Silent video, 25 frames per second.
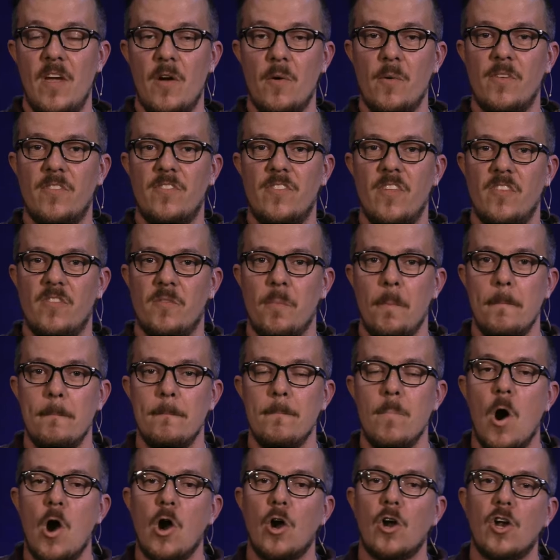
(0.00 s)
There is this
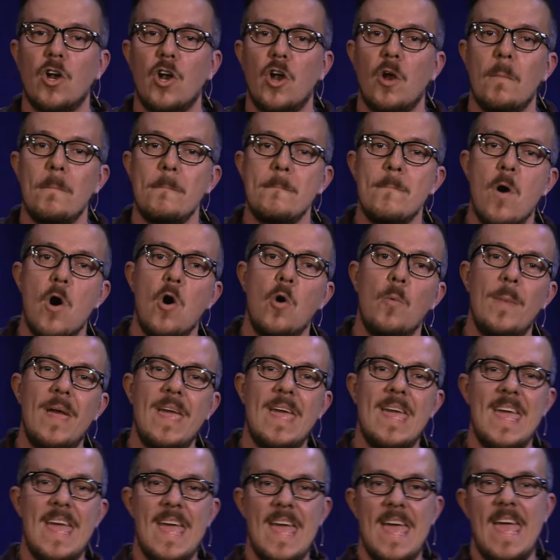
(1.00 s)
marker
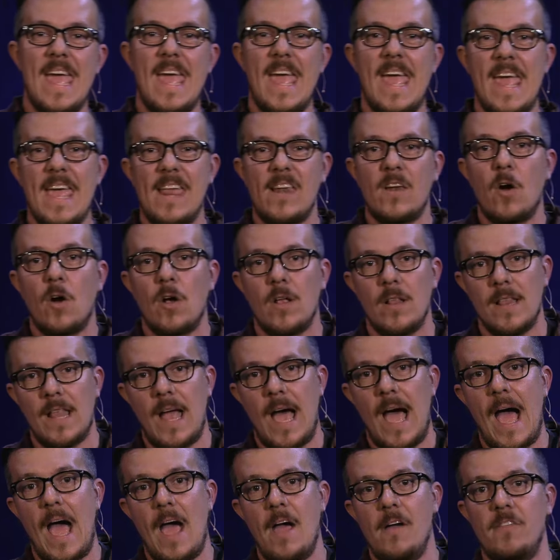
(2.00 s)
moment in our
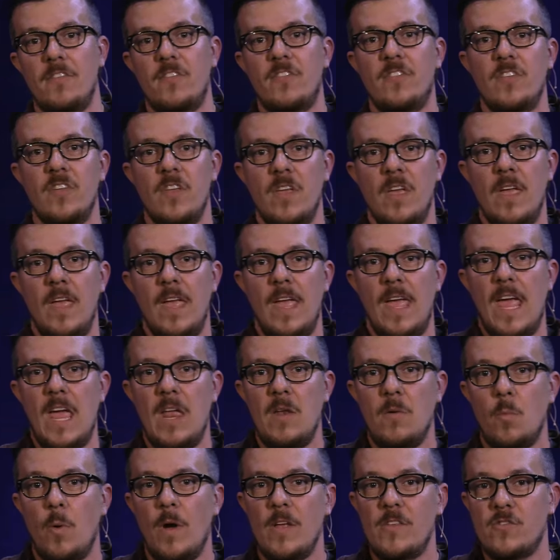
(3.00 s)
lives
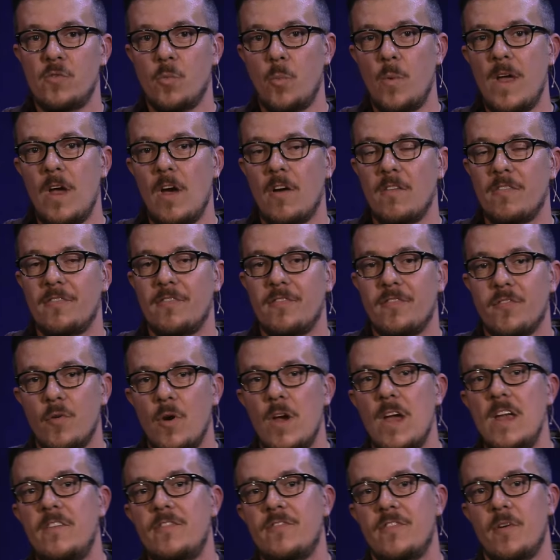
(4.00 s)
in which we are
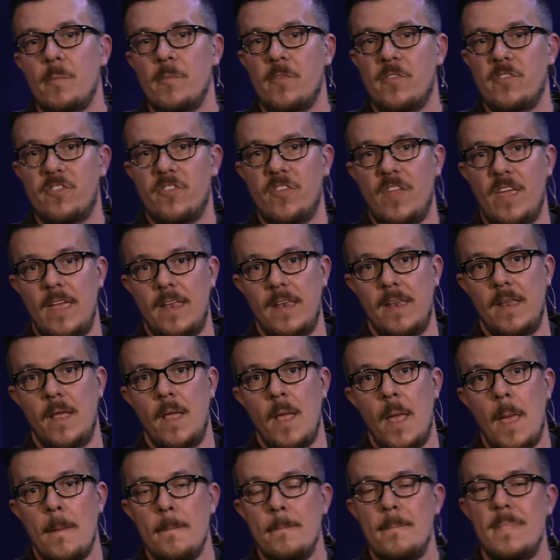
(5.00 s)
freed from sin
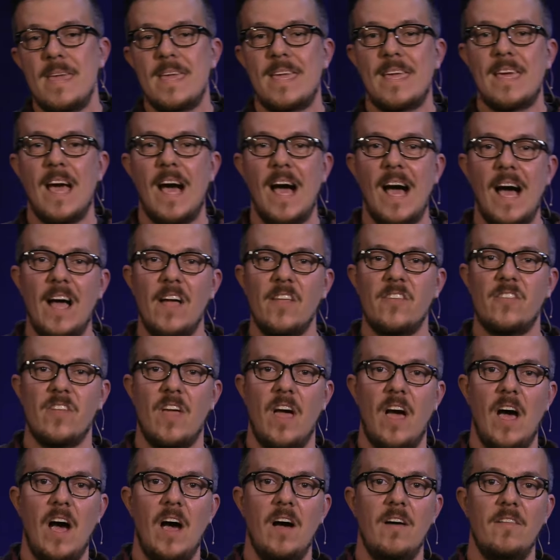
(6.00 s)
because
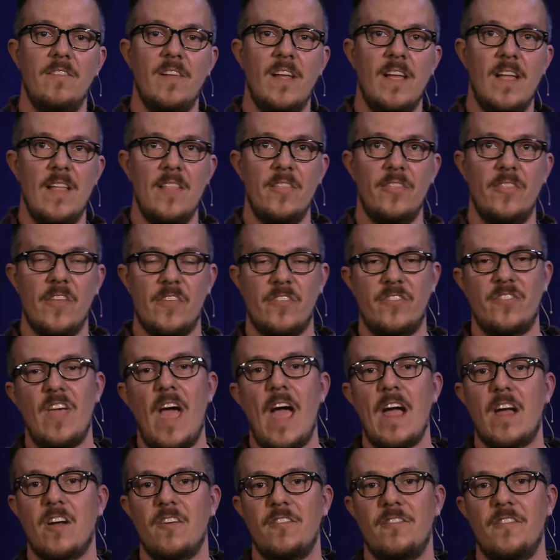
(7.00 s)
of the
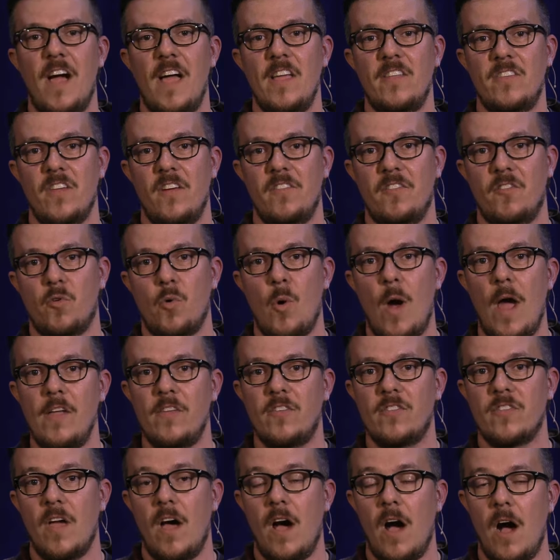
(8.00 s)
sacrifice of
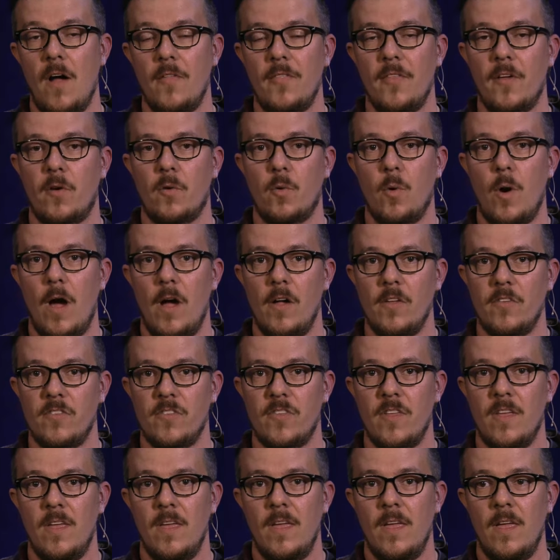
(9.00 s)
Christ on the
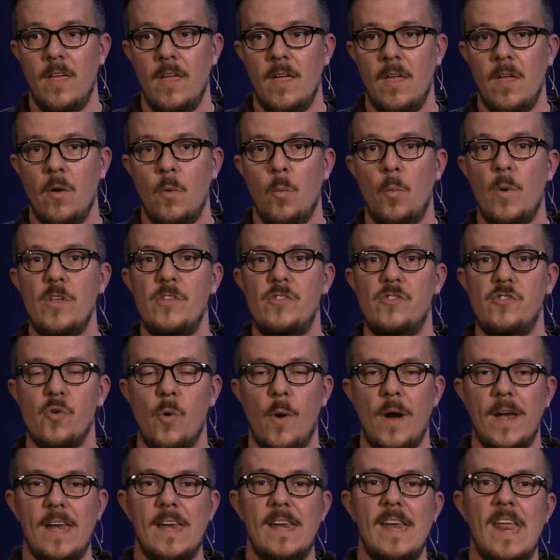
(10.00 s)
cross. We
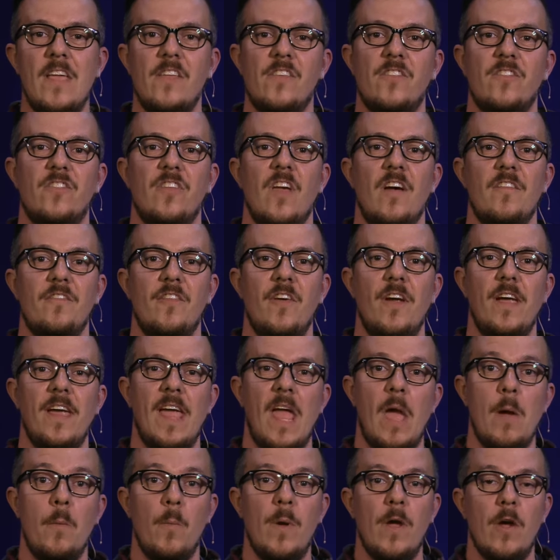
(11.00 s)
join in his
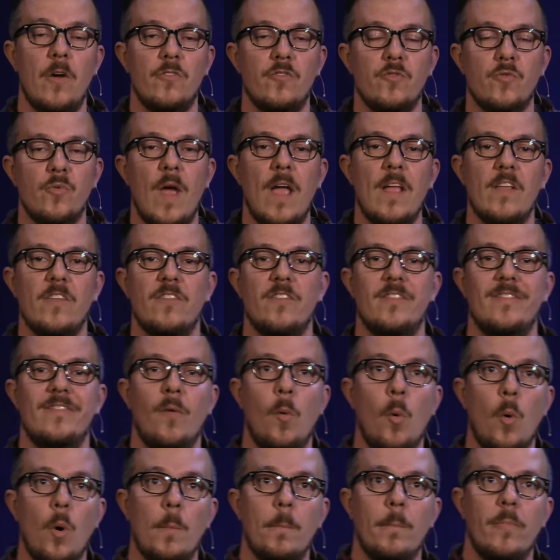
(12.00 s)
suffering and we are
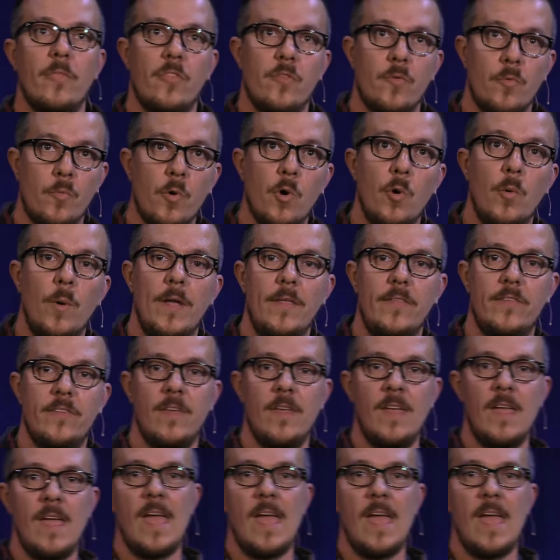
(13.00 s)
transformed through it.